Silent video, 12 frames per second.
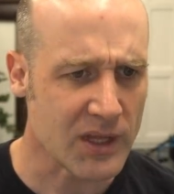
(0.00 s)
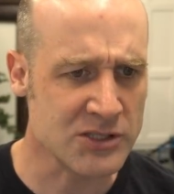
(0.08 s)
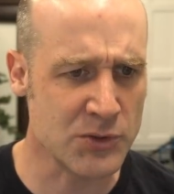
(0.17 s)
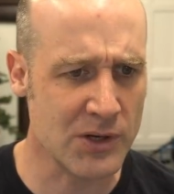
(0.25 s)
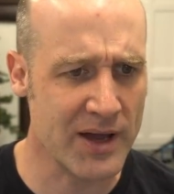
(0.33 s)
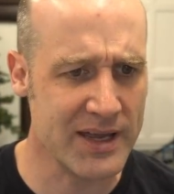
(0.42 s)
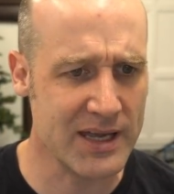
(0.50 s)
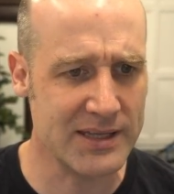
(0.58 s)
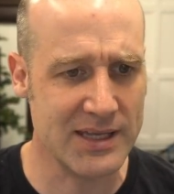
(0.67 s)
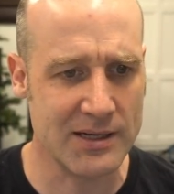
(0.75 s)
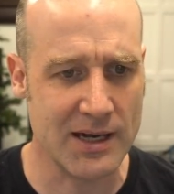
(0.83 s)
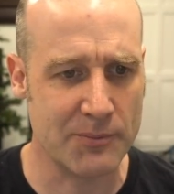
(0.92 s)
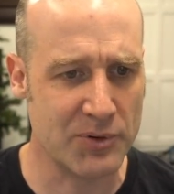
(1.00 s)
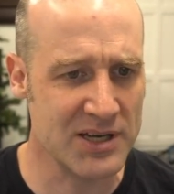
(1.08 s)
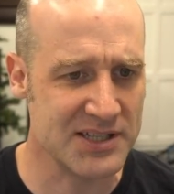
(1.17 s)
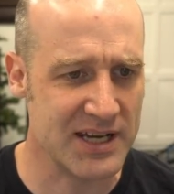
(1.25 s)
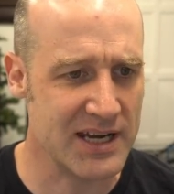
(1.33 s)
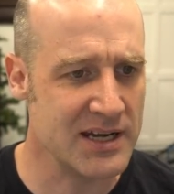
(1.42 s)
So anyway, then it
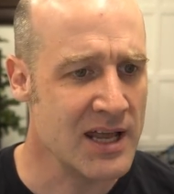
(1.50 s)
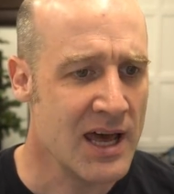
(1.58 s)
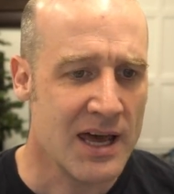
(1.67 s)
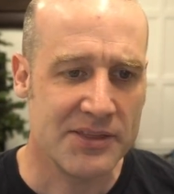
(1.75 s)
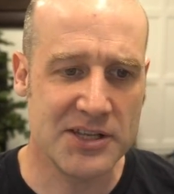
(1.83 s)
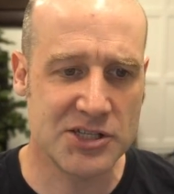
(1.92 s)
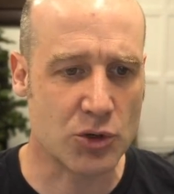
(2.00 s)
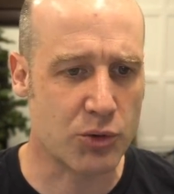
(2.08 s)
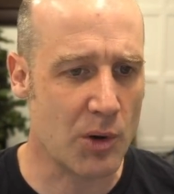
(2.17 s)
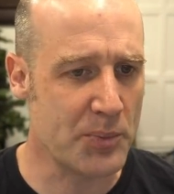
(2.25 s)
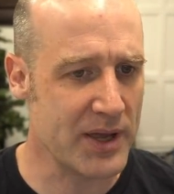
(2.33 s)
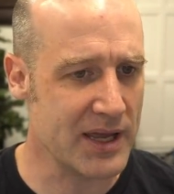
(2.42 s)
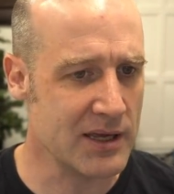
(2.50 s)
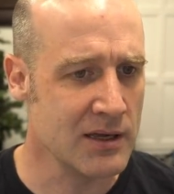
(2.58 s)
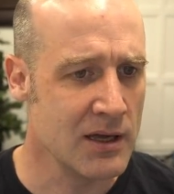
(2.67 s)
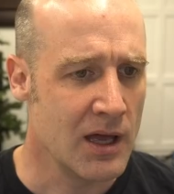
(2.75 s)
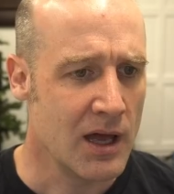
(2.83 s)
brings it in. This cropping,